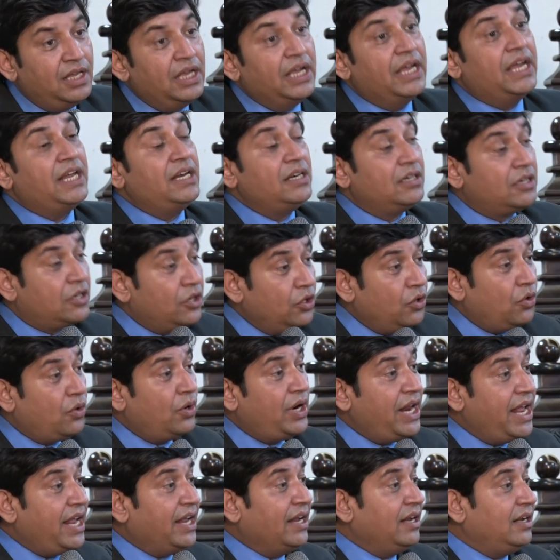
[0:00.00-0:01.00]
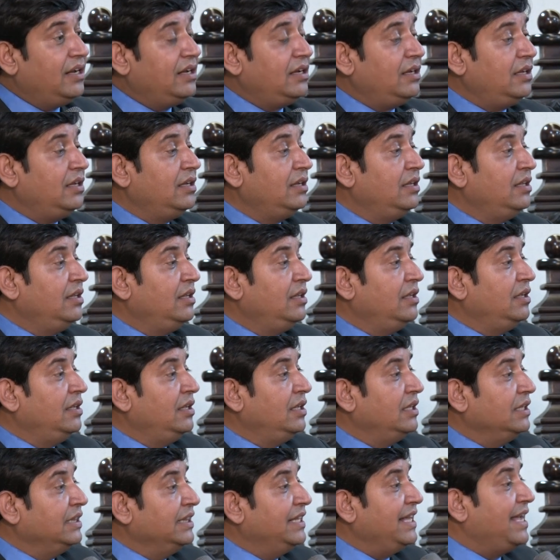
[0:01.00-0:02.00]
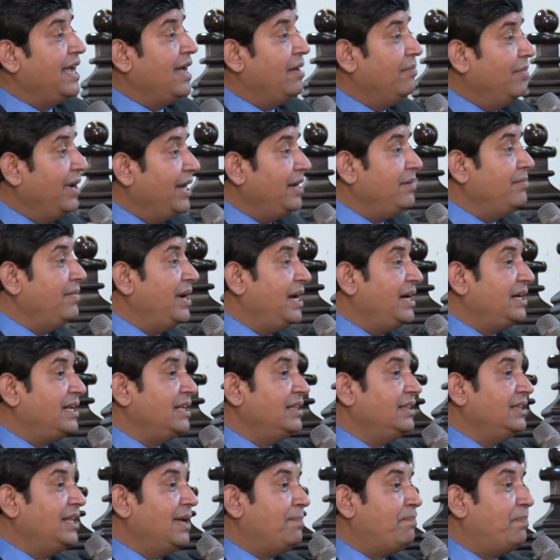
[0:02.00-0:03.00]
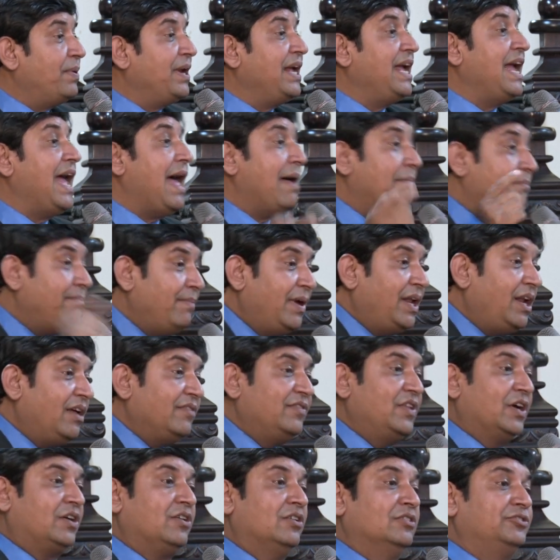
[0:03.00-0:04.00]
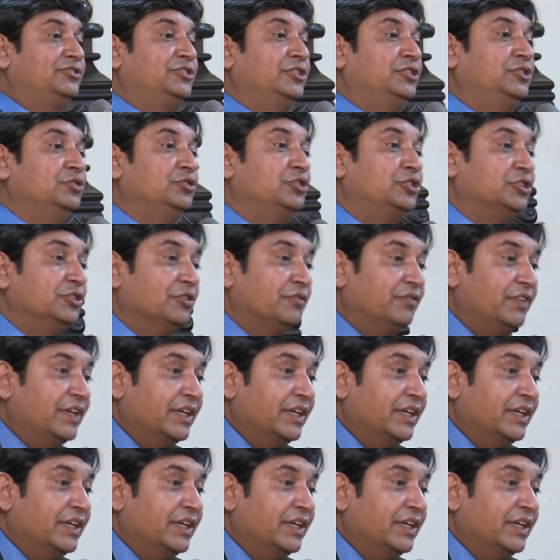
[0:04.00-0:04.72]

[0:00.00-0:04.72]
including the amendment in the preamble of the Constitution